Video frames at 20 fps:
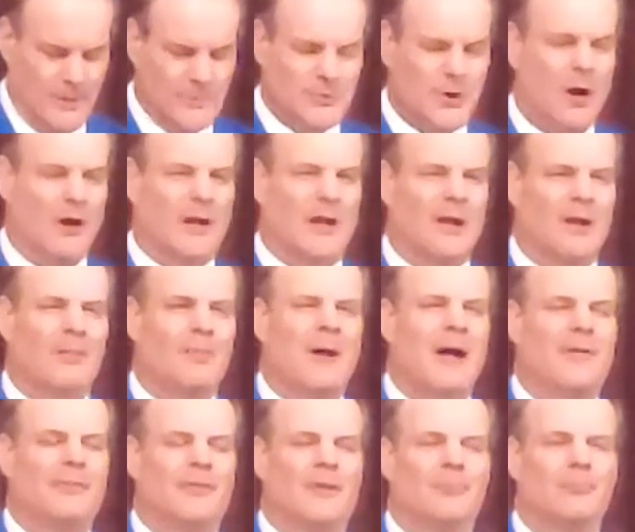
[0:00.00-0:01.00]
talking
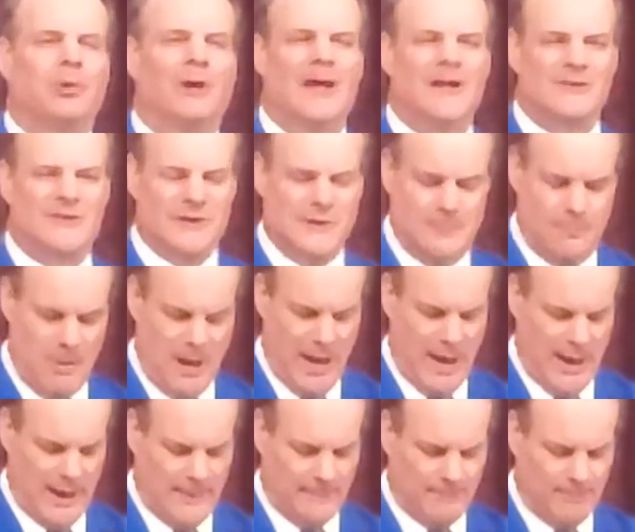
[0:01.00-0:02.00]
about the blessed
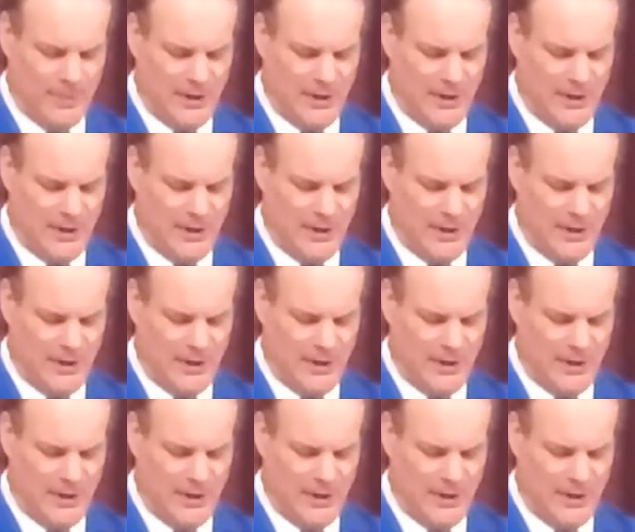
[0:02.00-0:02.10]
man,